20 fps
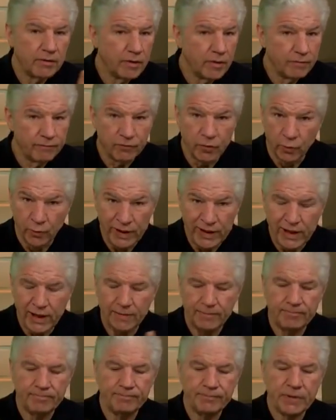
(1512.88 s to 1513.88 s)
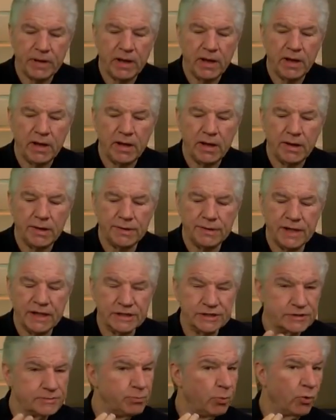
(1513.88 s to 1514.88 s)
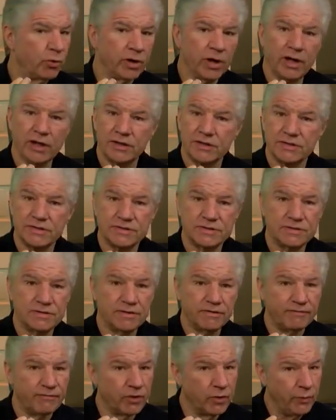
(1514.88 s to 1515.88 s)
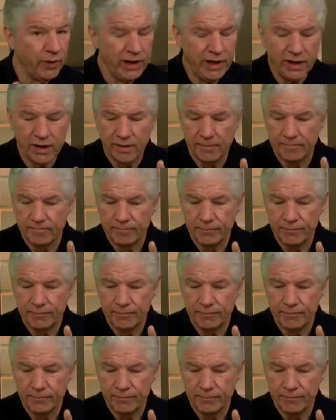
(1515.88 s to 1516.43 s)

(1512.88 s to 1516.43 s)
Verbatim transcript: for a week, then Sporanox for a week,